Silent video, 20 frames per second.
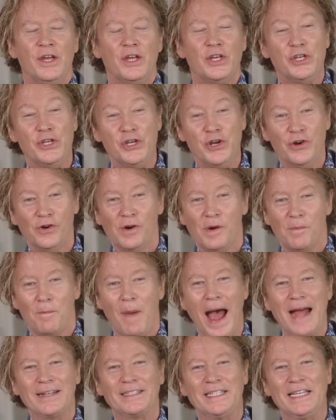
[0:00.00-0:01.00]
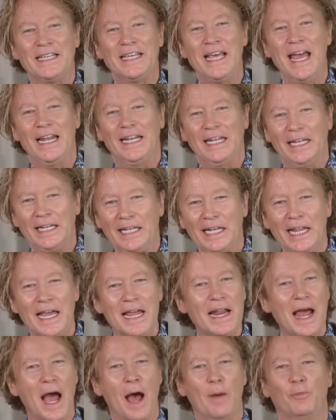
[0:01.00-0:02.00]
You're about to get
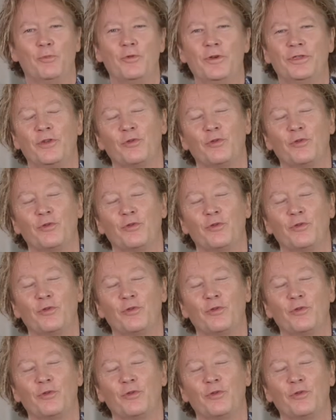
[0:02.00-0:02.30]
lit up with